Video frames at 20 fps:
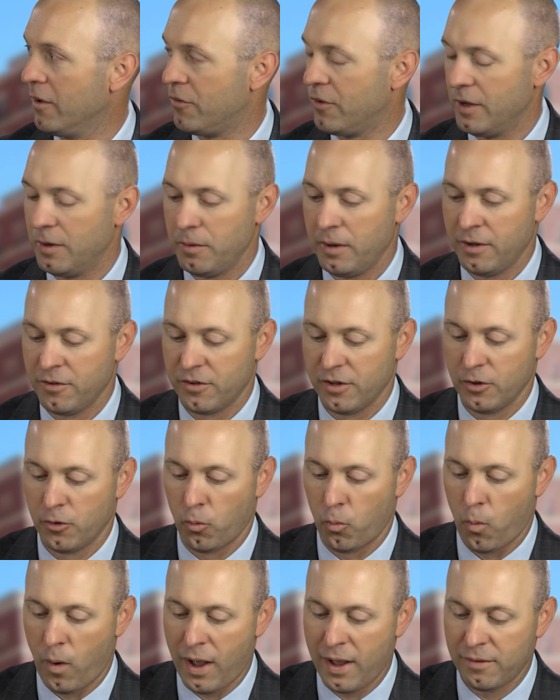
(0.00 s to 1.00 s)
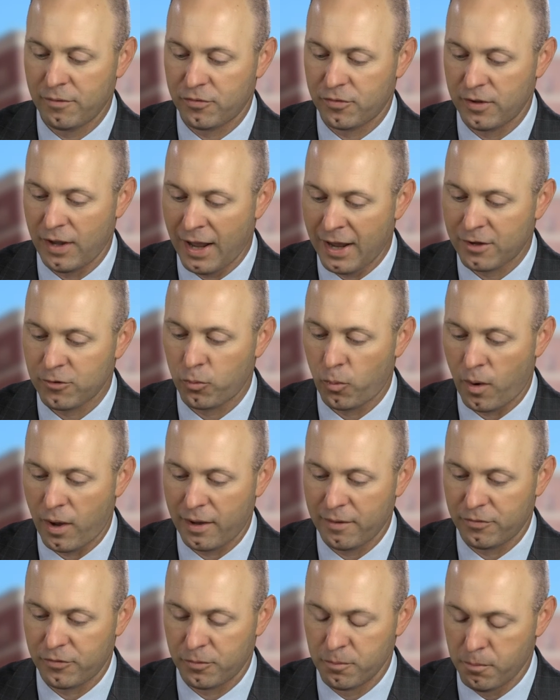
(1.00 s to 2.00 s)
Is it the
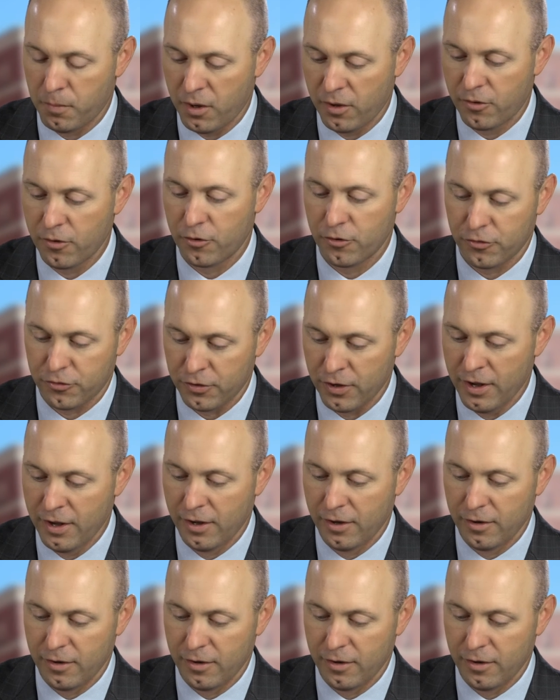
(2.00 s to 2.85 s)
ex-wife's mother's